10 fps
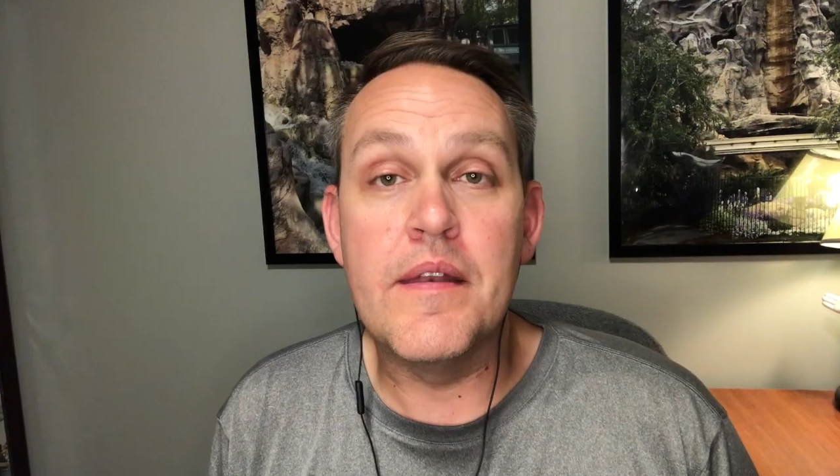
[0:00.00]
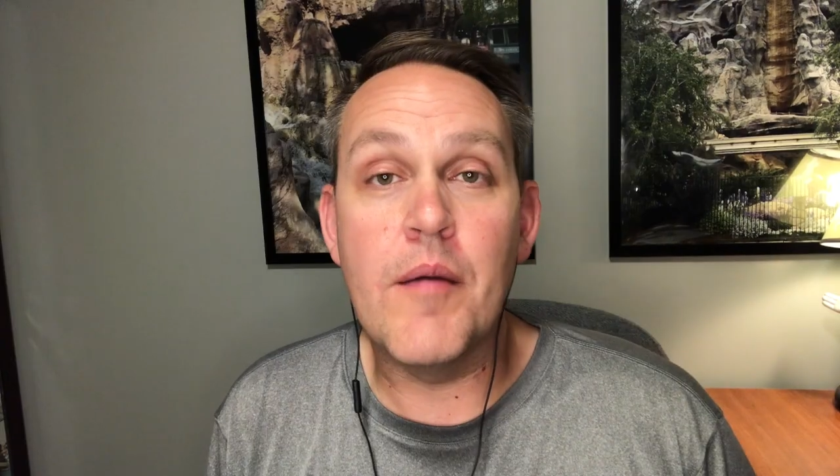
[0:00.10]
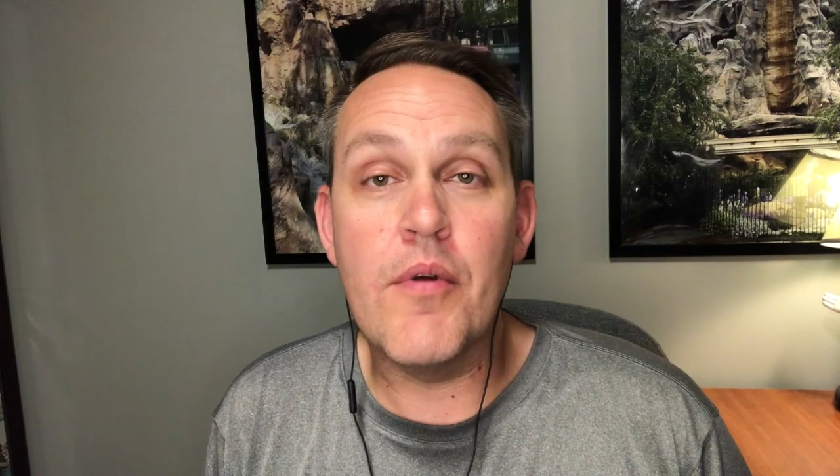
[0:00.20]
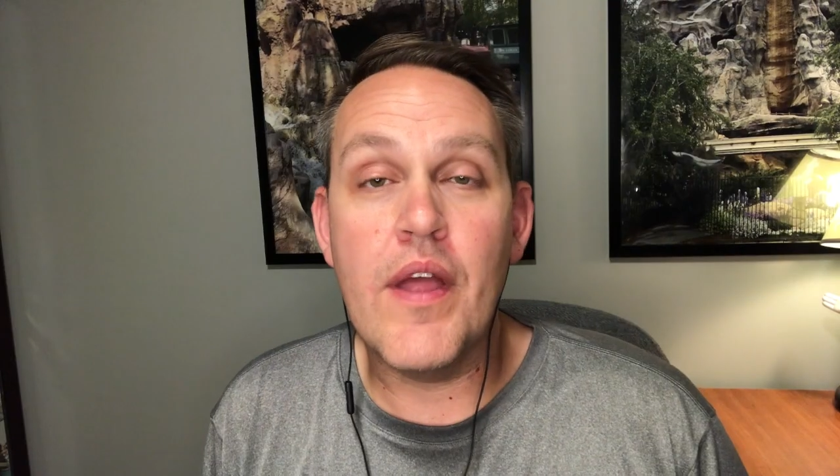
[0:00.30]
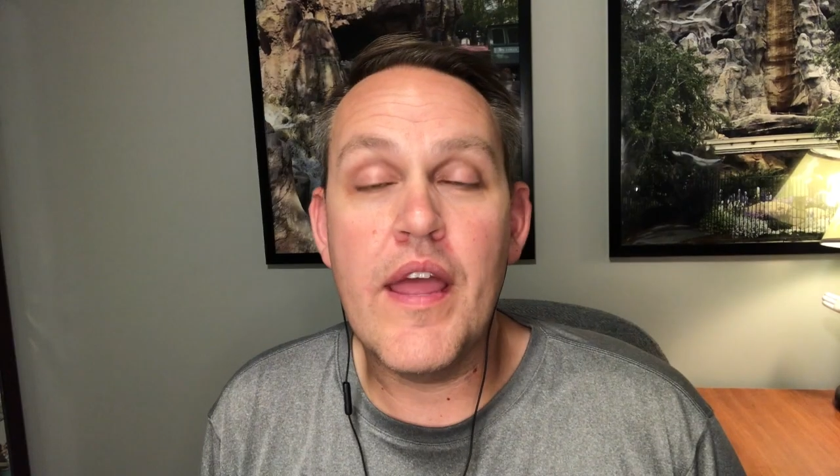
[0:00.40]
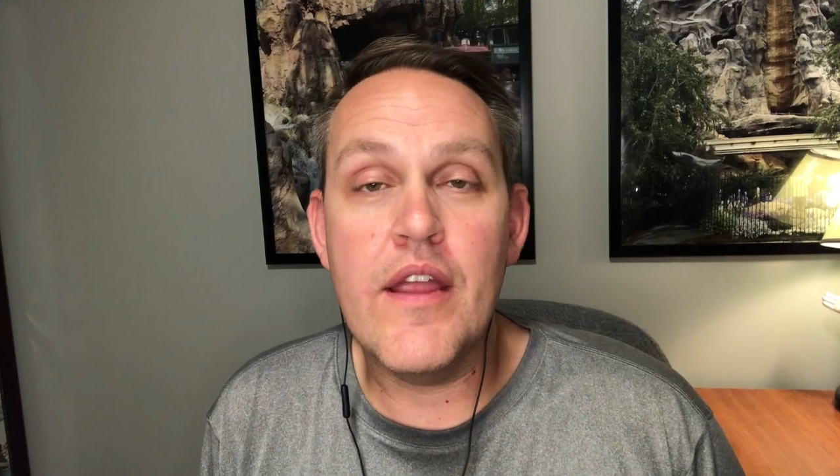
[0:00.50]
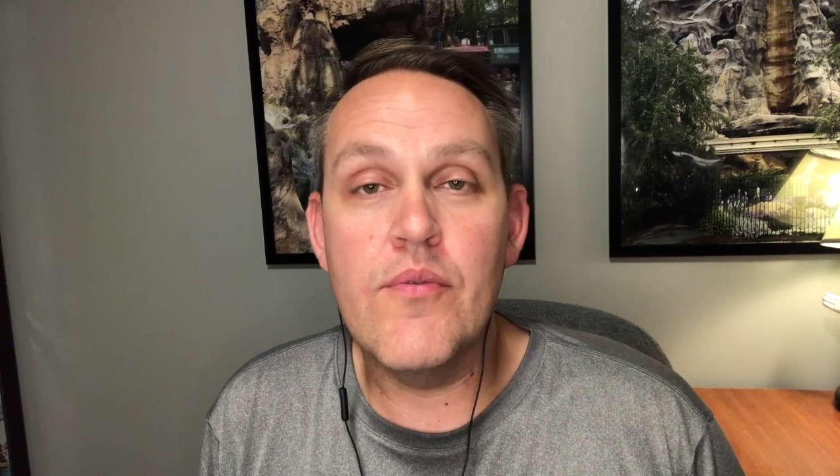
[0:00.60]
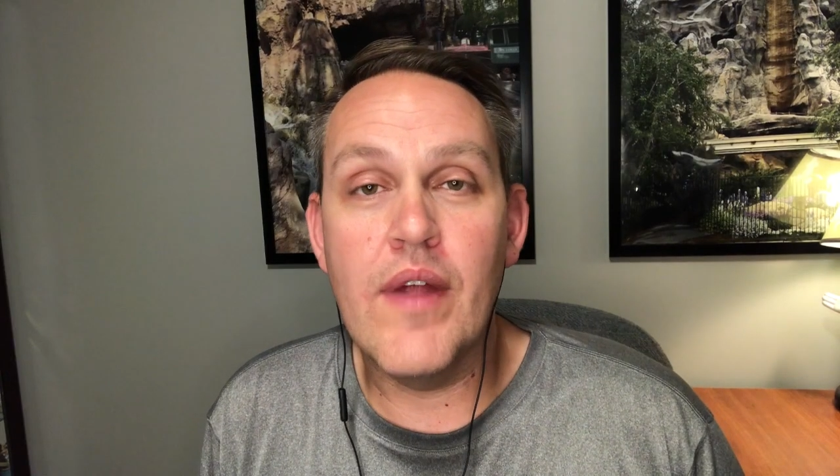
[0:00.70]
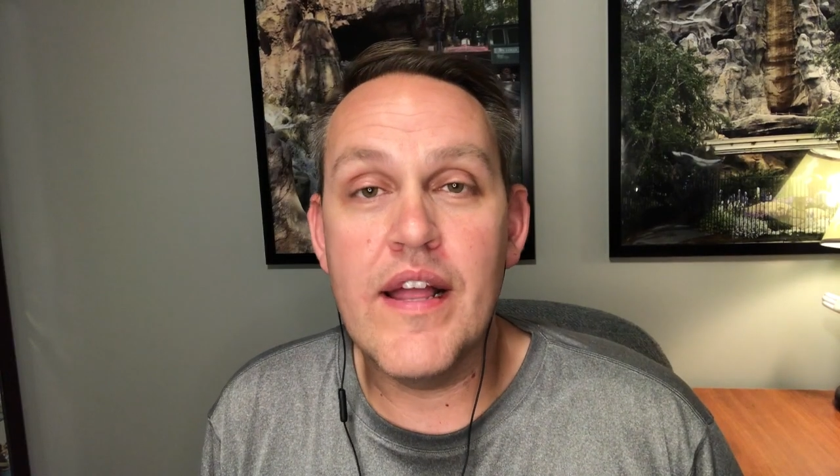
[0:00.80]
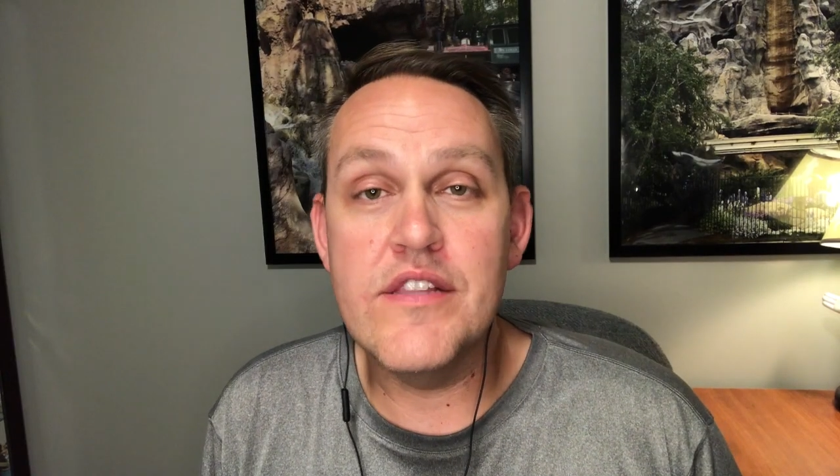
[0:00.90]
Number eight,
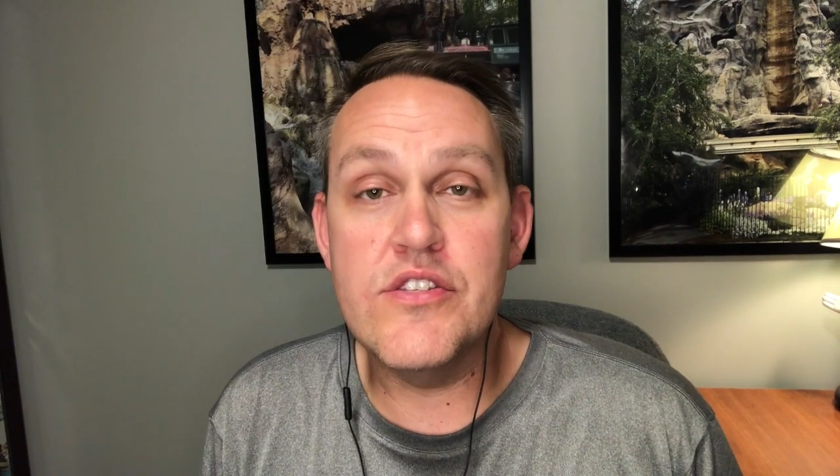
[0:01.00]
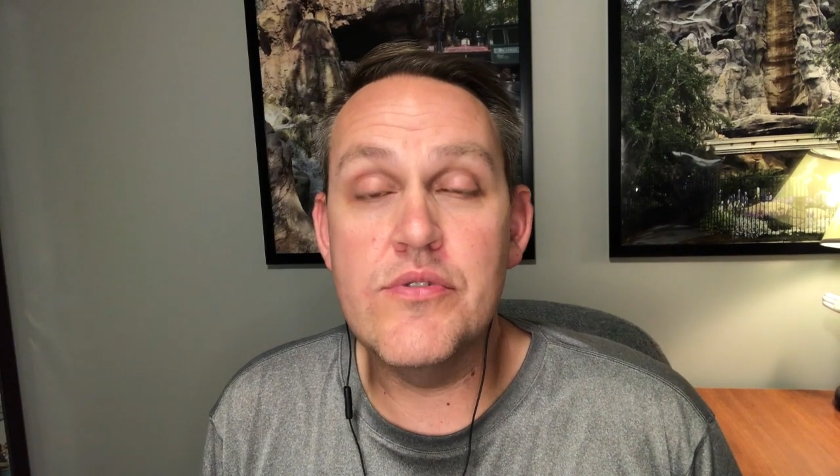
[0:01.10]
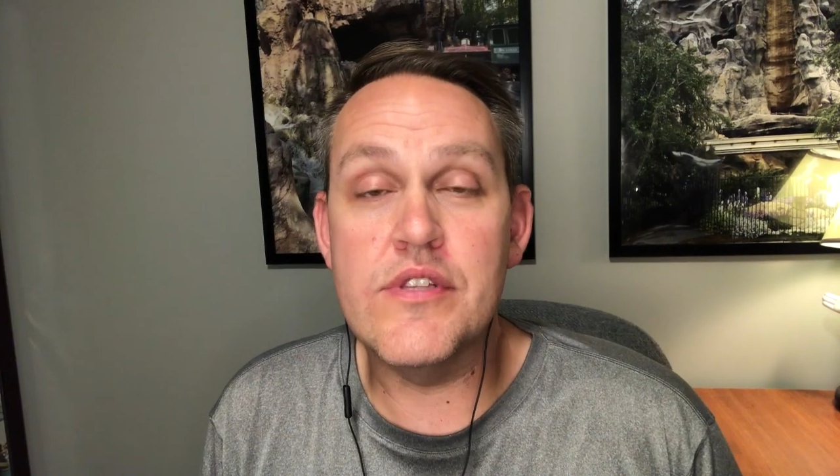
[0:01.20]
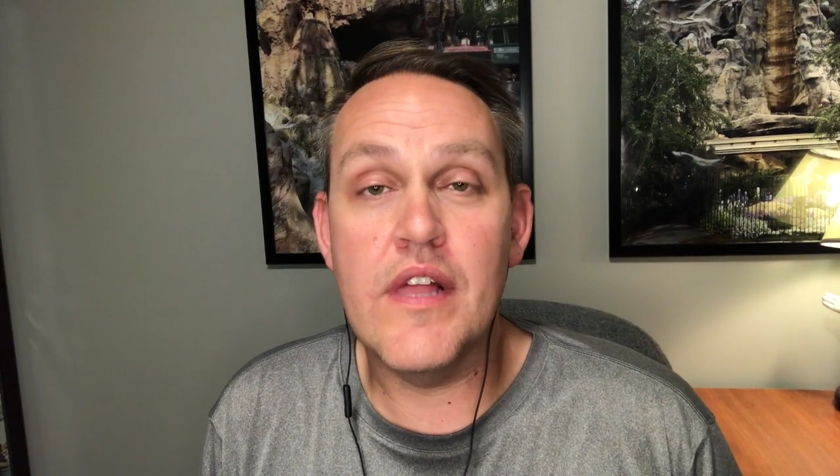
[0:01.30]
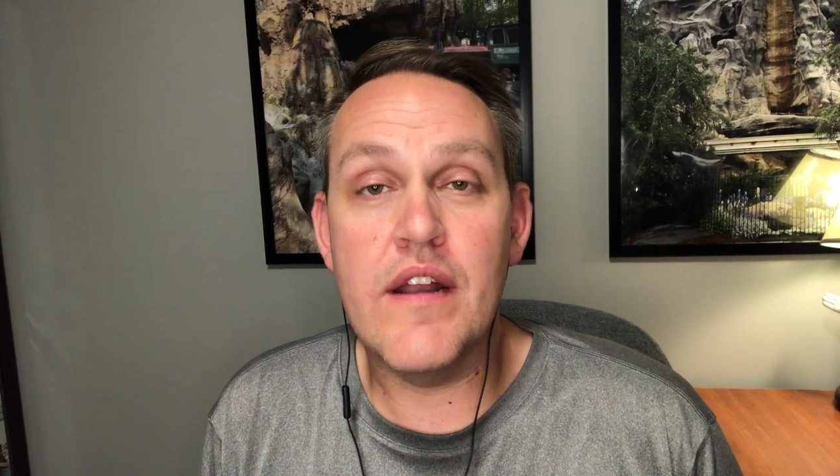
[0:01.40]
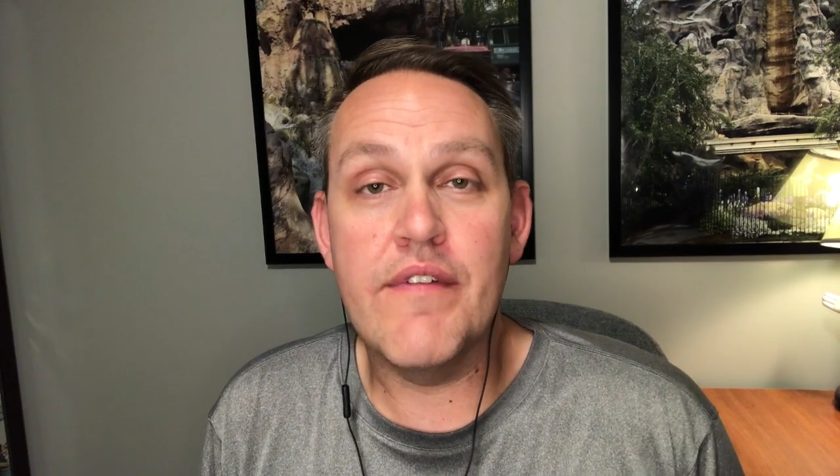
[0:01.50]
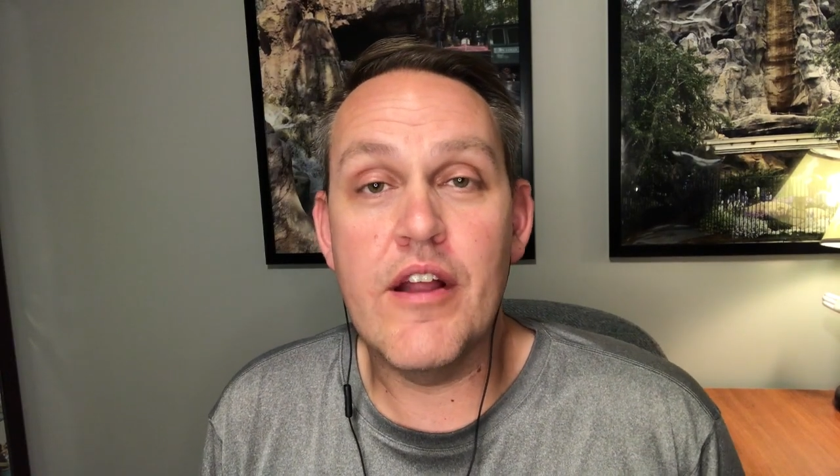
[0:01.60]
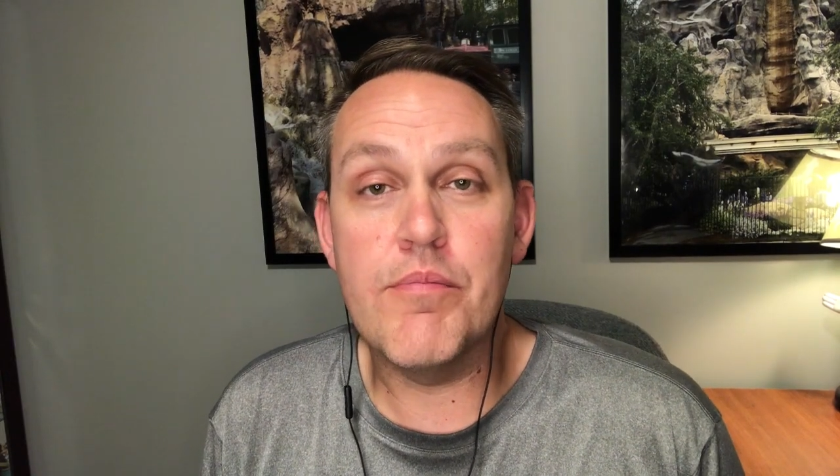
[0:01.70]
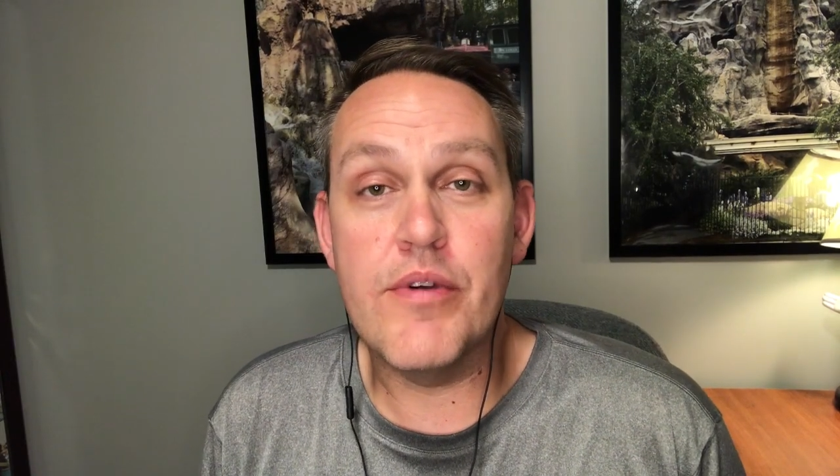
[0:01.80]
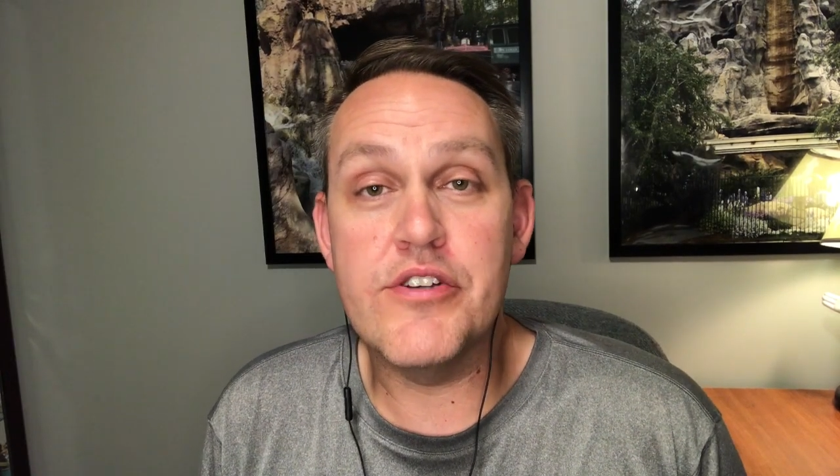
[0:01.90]
rides use a lot of
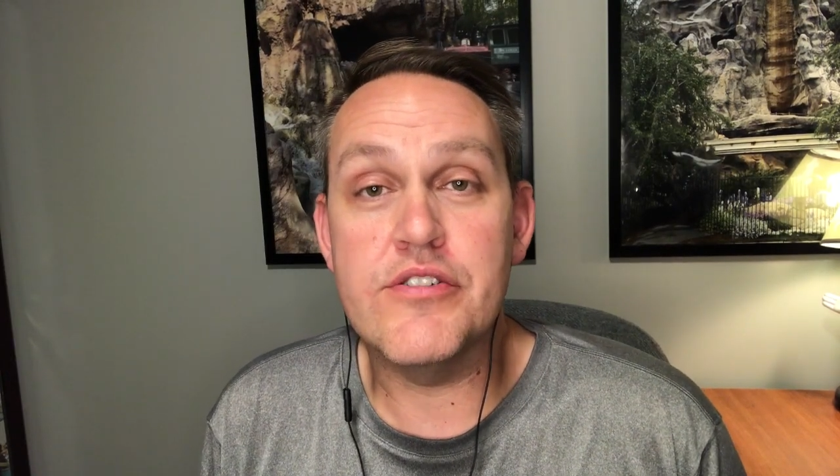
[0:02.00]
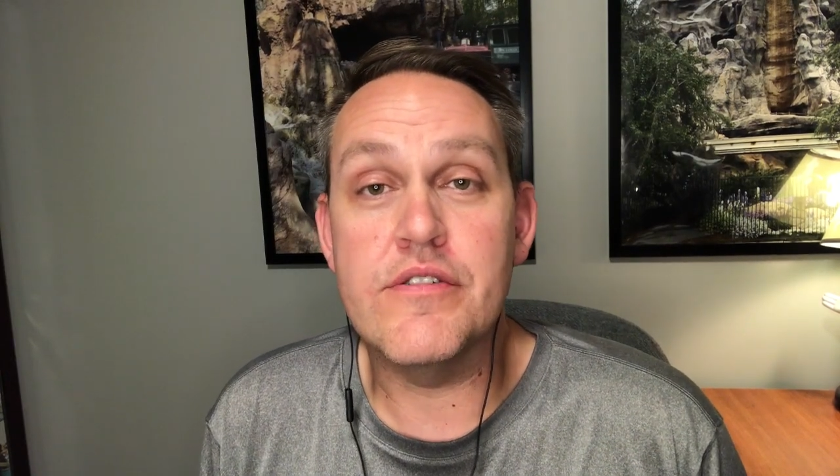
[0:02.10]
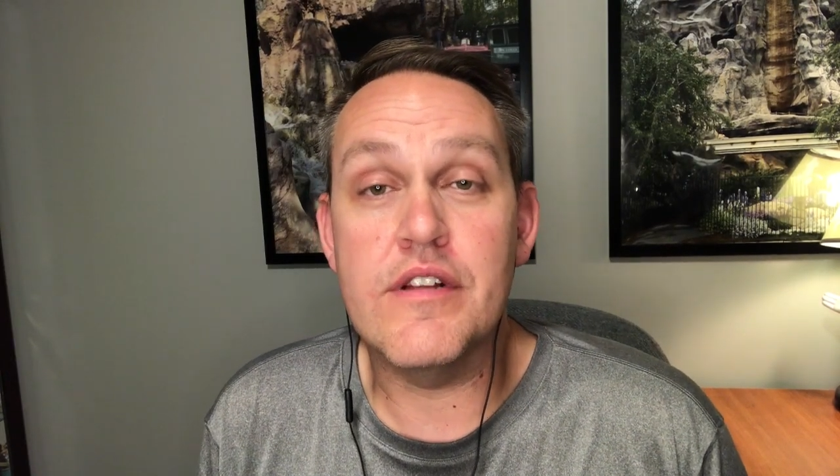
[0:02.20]
air pressure,